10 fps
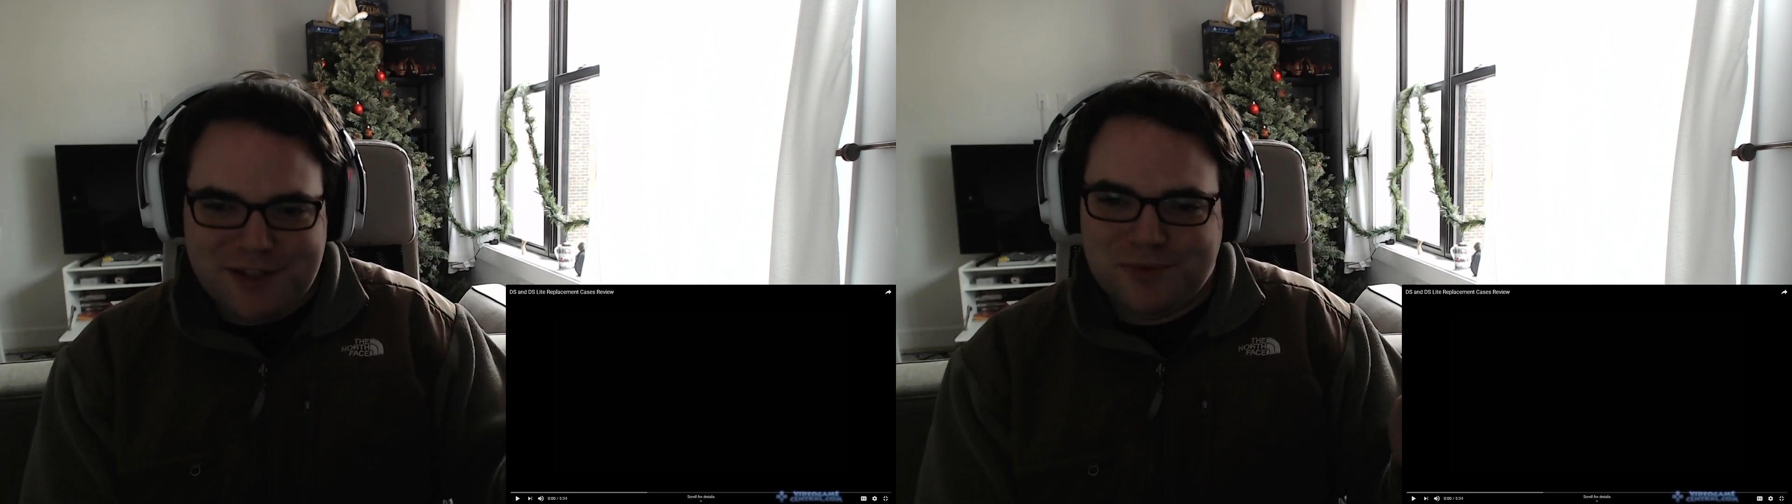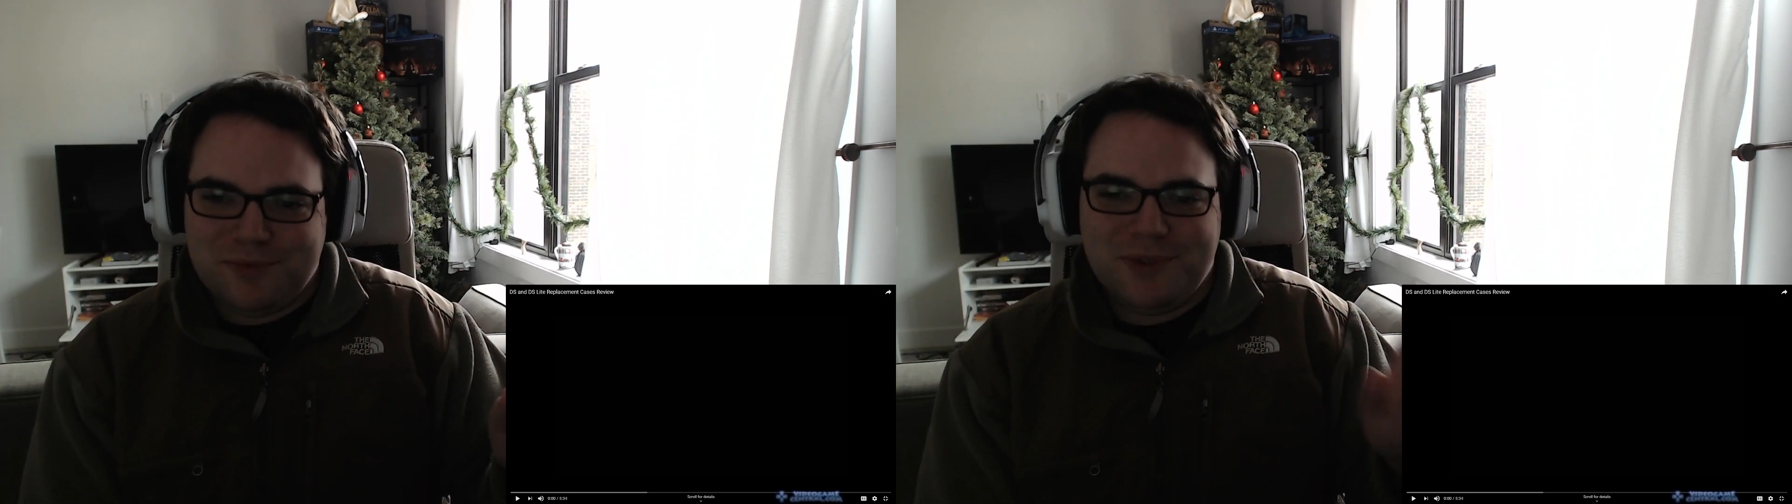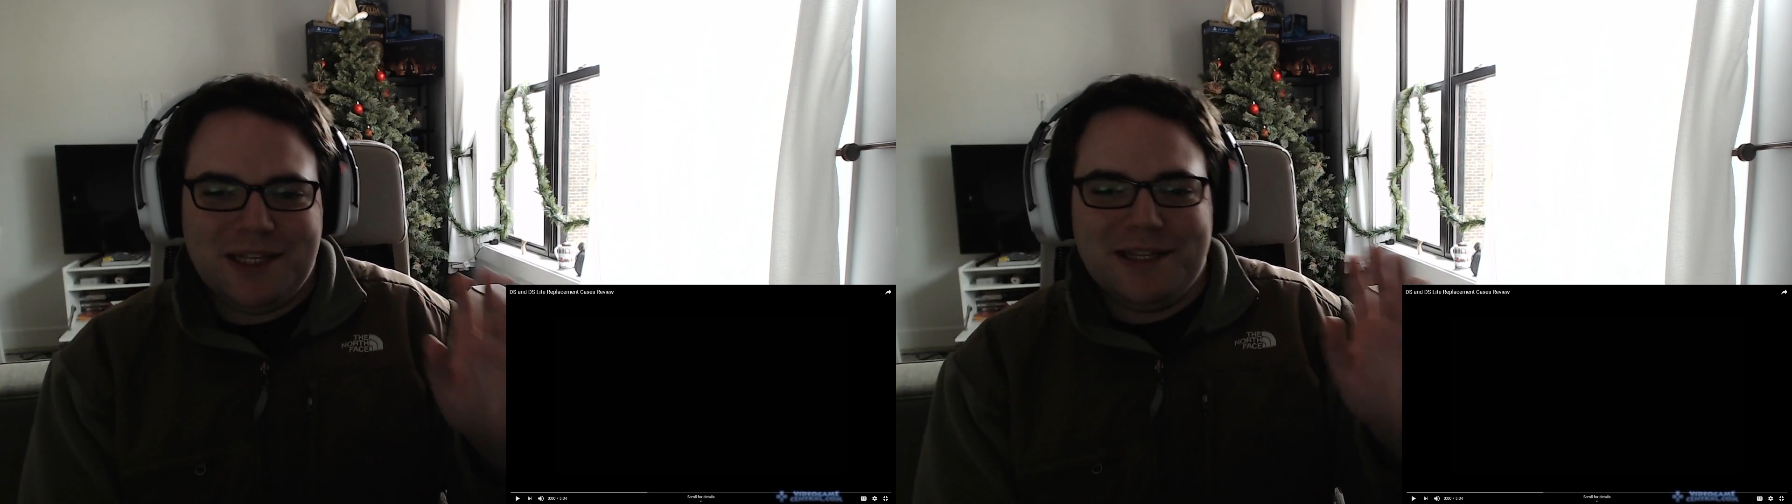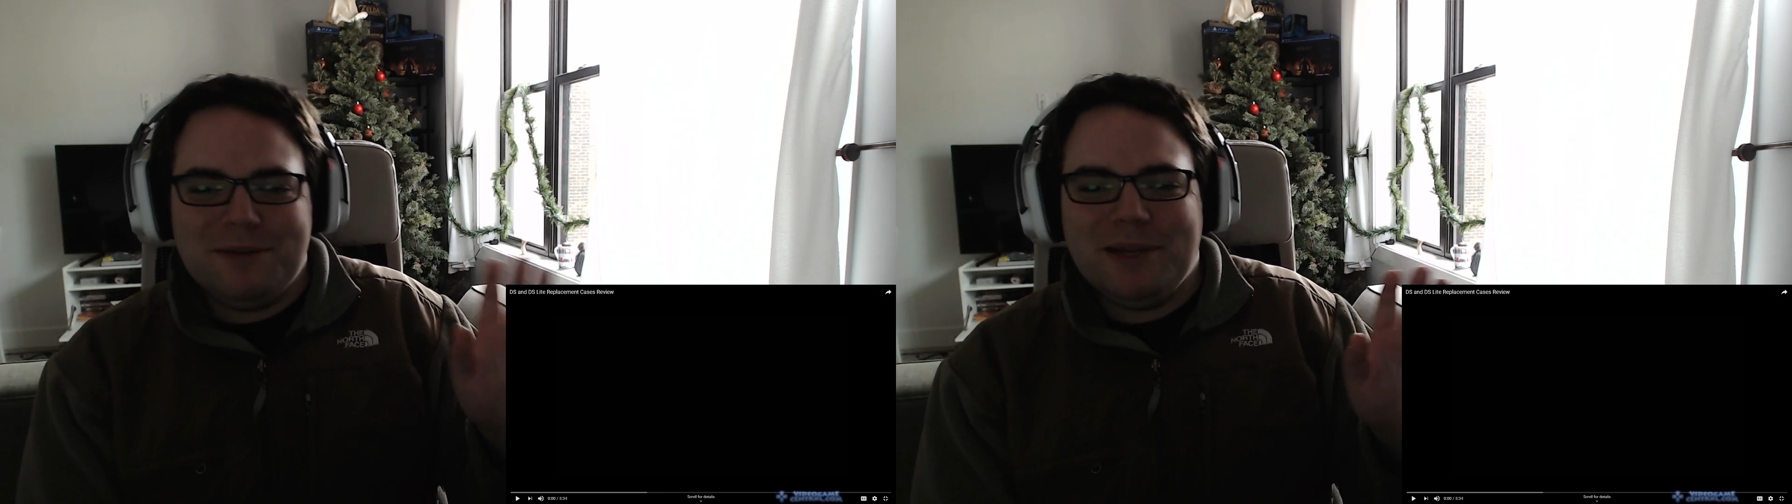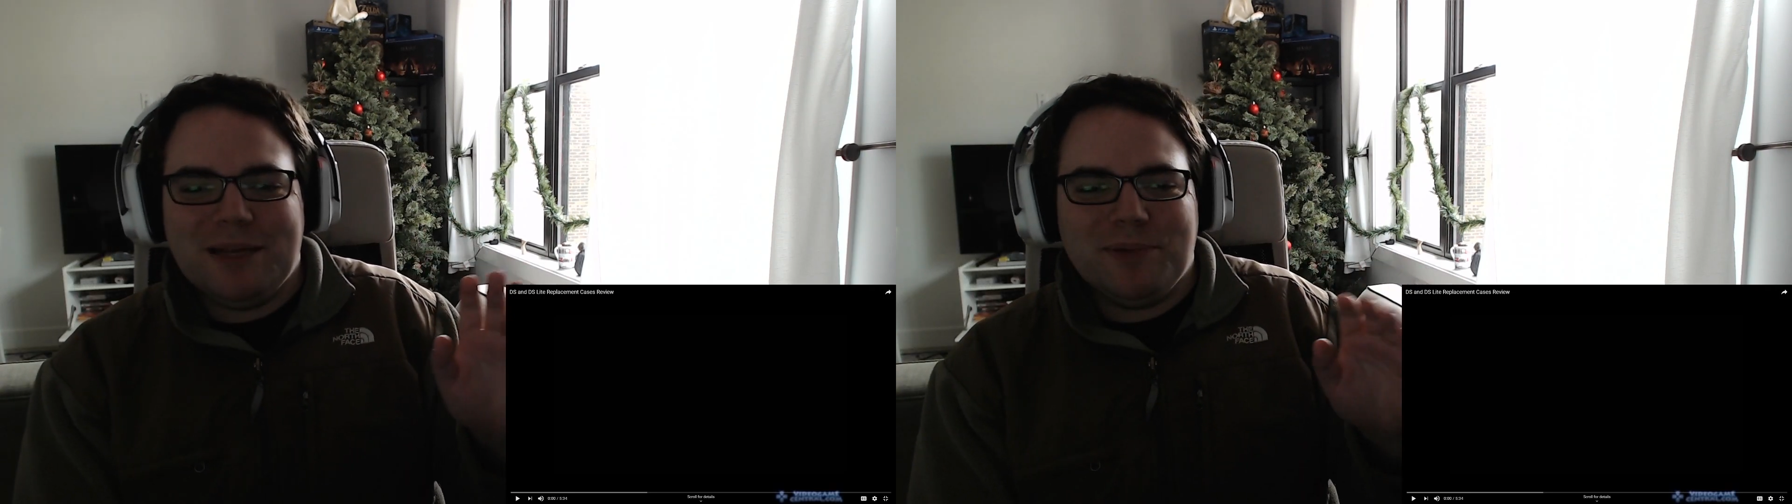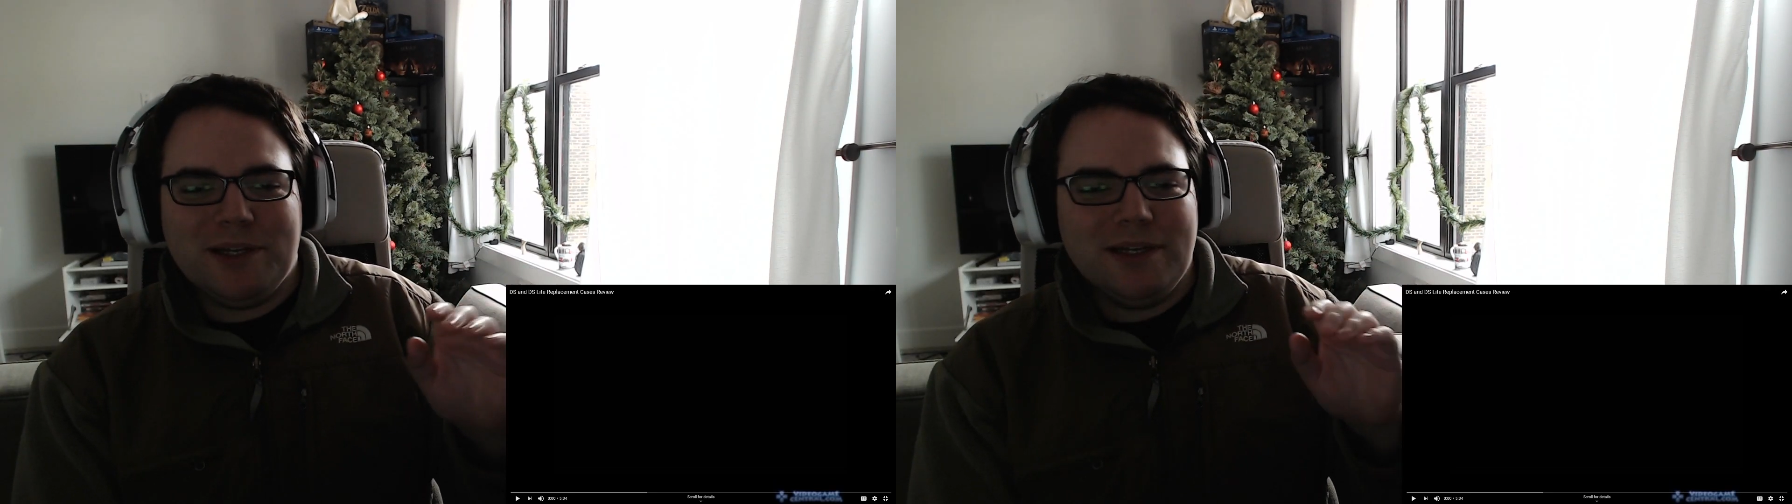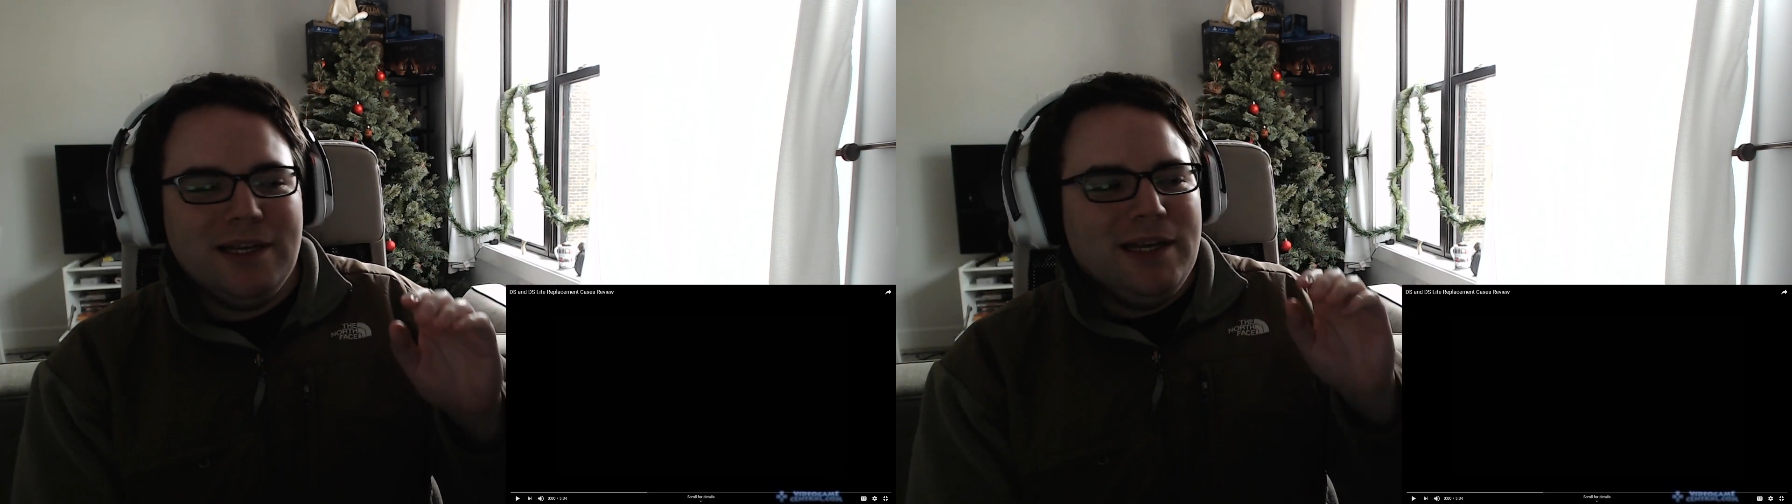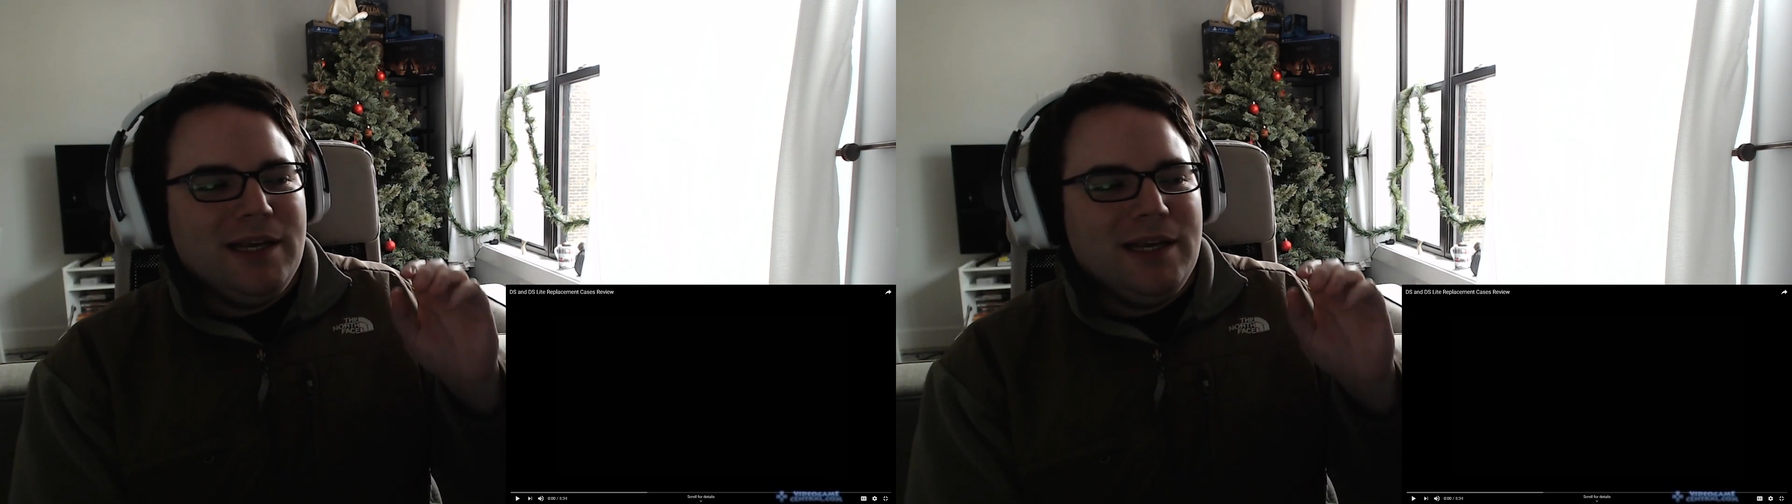this in a minute, but